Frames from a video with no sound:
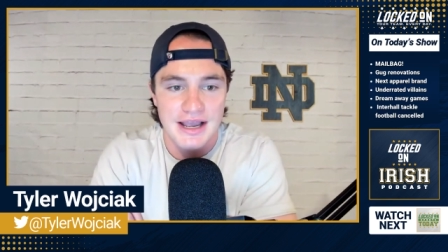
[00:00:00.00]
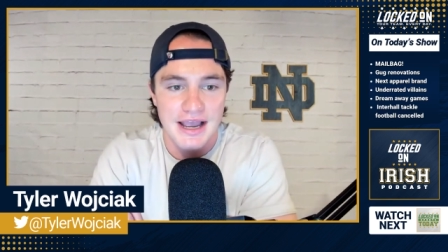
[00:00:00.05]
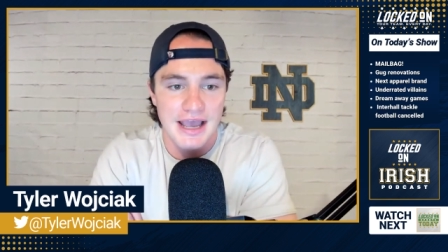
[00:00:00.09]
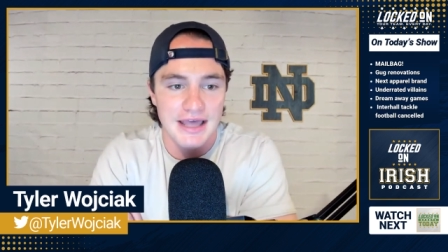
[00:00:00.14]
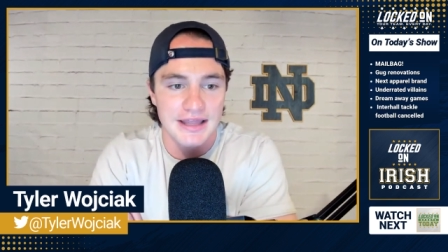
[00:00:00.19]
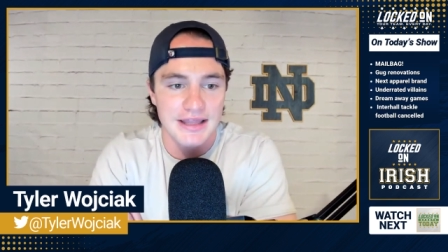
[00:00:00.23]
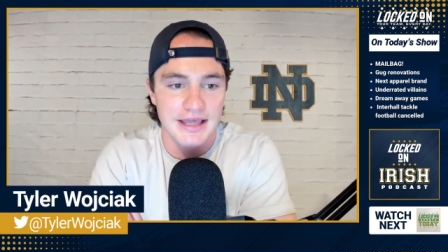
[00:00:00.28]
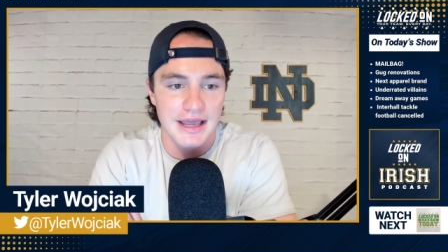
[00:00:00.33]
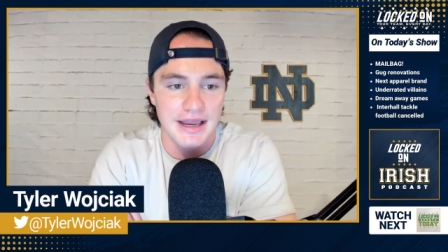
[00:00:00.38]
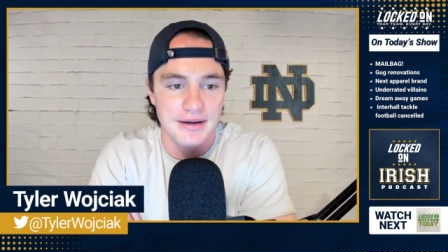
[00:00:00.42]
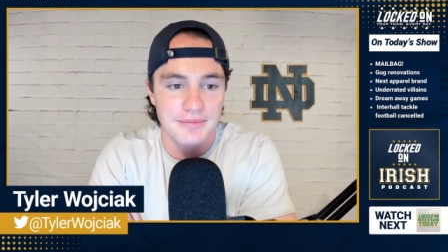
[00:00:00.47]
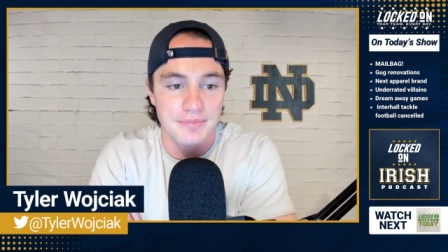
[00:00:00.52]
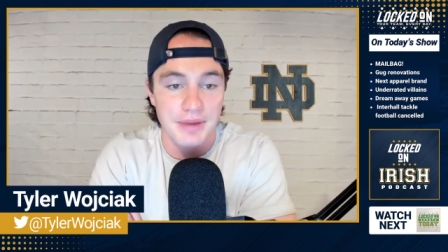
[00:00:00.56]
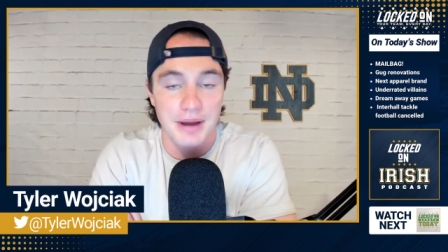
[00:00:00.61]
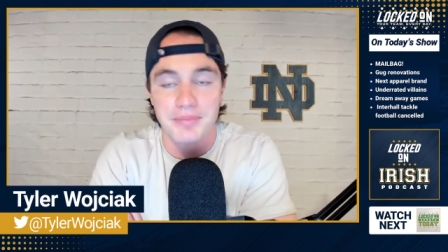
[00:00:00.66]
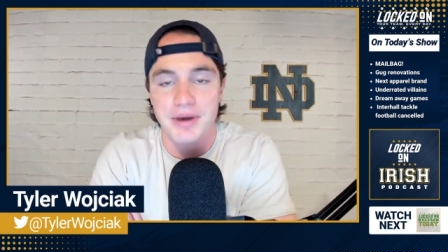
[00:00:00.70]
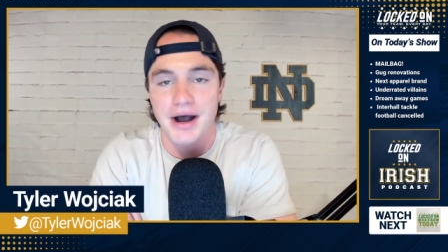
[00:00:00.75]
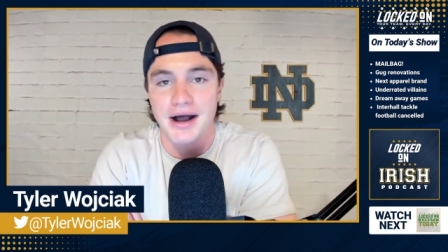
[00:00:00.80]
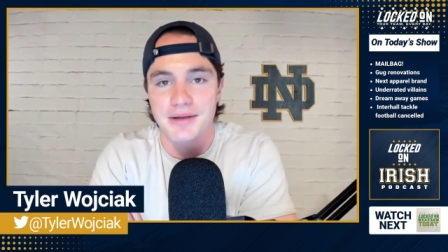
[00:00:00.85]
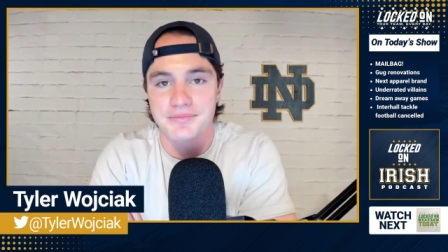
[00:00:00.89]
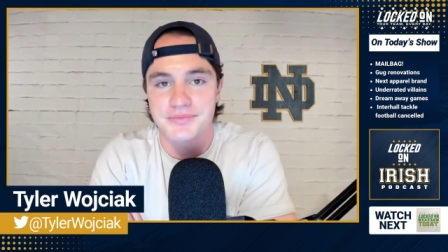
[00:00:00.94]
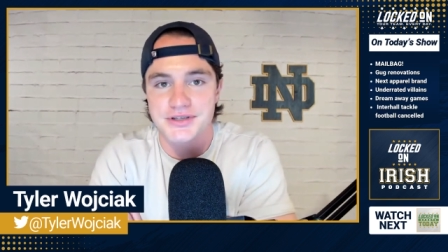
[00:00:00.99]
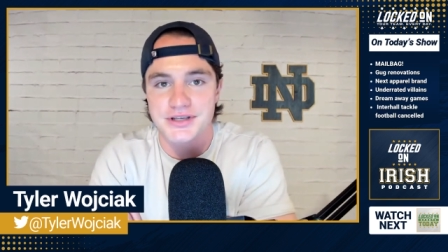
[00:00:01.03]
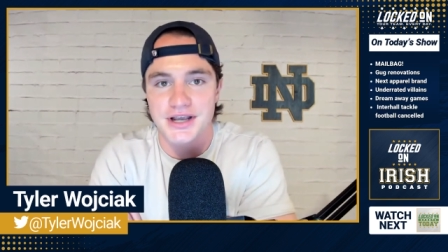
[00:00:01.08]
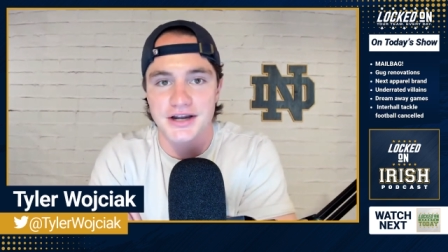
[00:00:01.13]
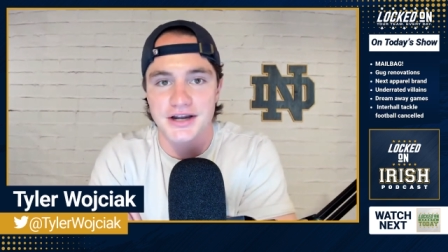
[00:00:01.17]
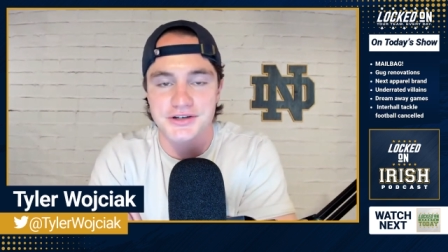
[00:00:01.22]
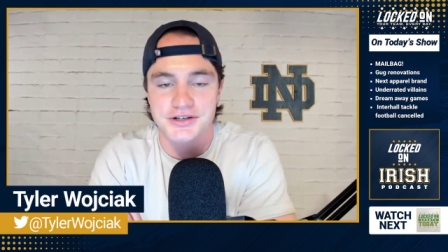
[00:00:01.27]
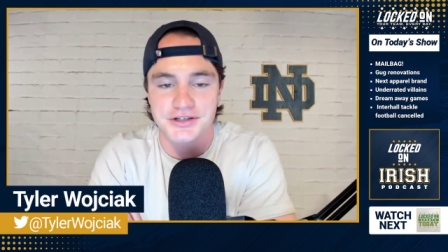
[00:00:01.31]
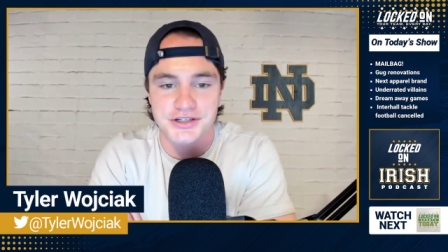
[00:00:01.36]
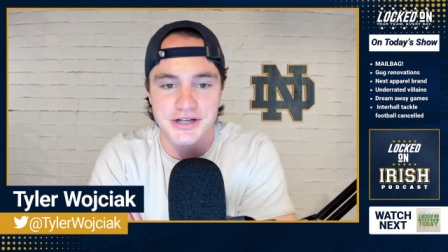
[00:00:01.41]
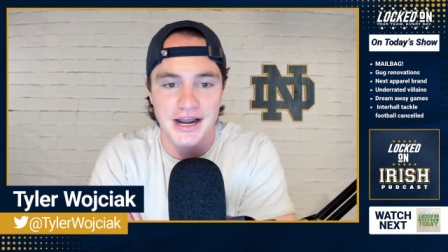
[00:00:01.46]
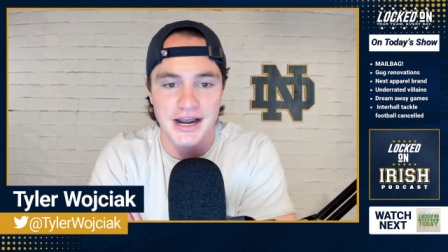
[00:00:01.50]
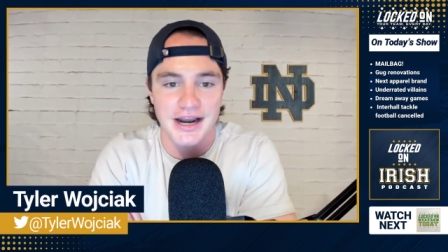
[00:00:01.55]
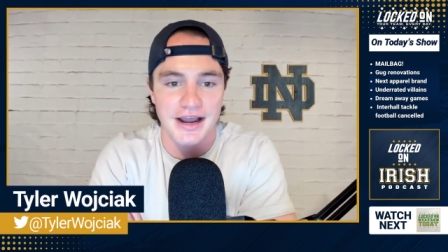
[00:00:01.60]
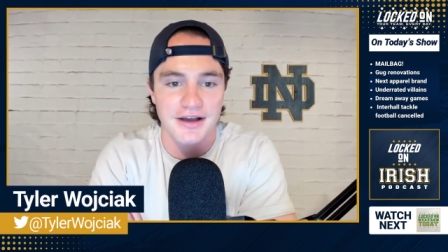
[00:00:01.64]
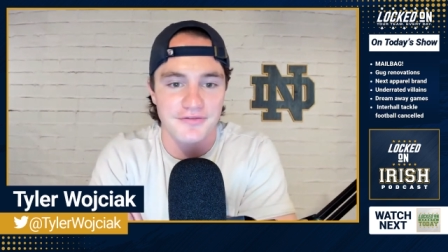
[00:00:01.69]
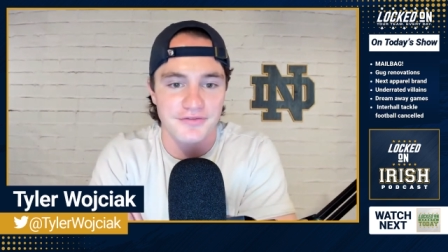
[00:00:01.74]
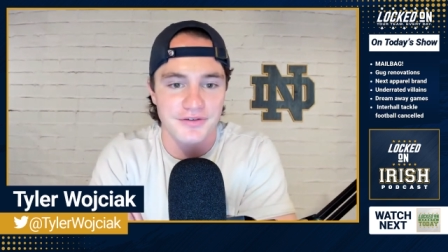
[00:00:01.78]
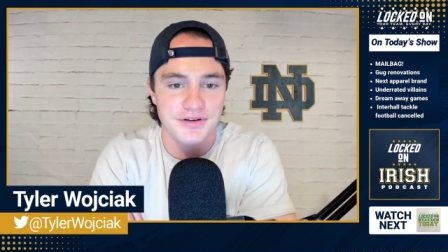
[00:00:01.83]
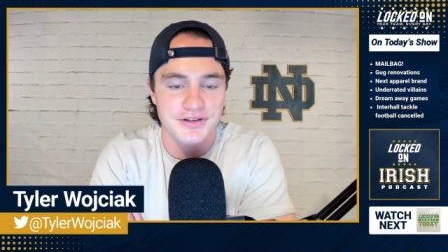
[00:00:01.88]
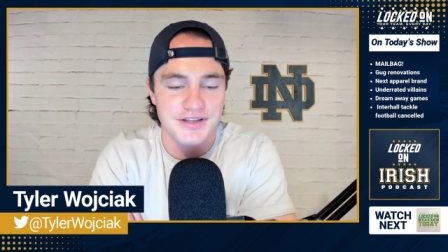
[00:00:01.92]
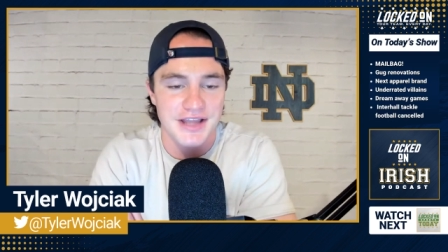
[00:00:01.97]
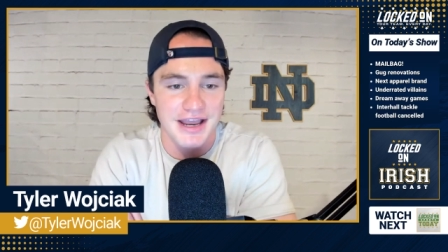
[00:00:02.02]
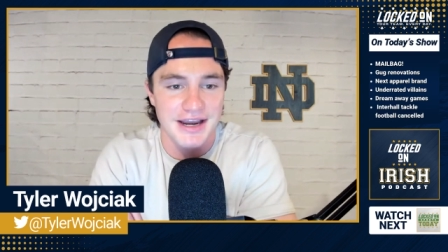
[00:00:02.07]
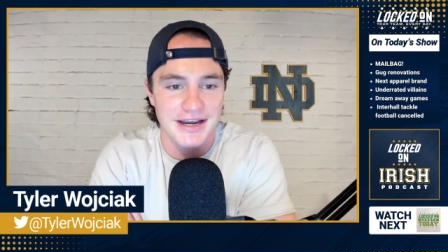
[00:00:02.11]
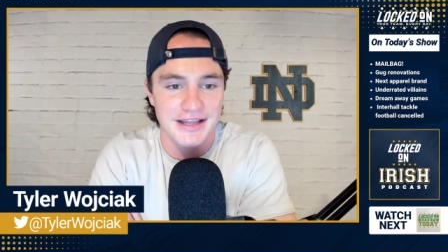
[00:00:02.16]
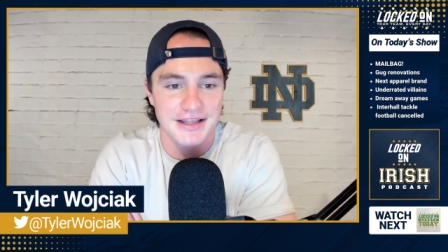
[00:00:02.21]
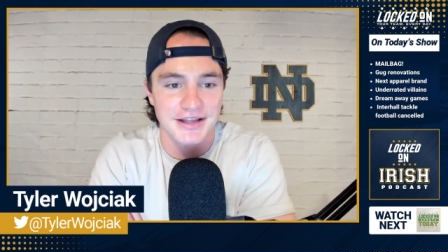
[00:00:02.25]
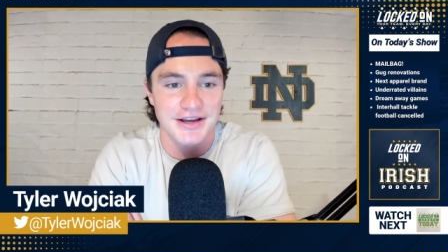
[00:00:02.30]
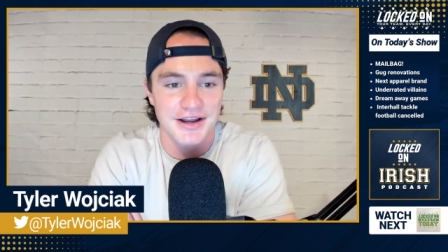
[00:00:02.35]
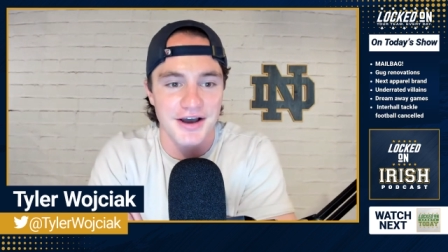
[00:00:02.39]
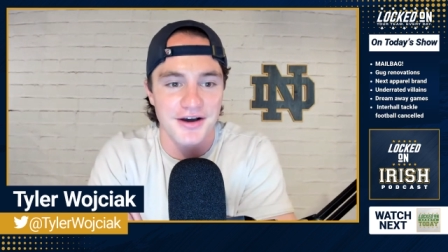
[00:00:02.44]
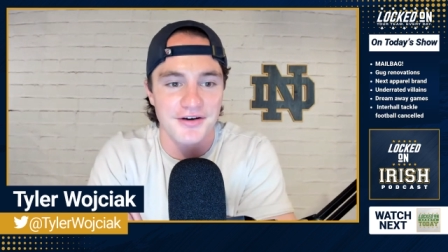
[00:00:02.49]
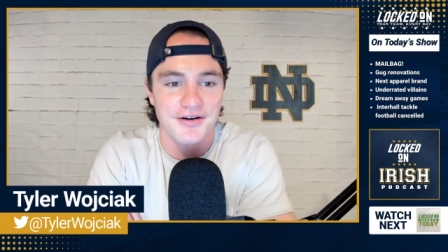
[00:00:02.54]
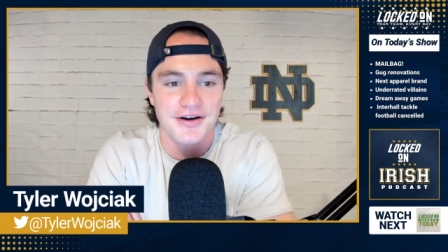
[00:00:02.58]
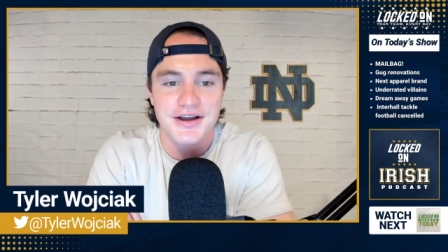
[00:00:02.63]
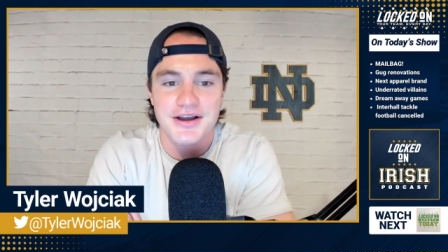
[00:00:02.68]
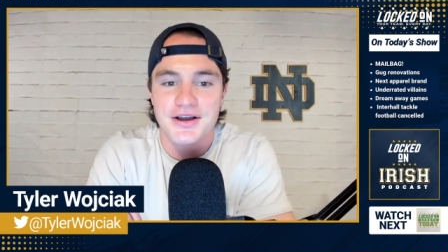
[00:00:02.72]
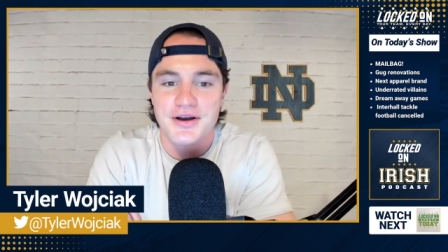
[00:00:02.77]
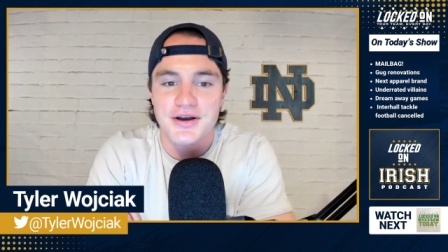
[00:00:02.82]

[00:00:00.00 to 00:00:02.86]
And then my mom, Sandra, shout out for staying in the know.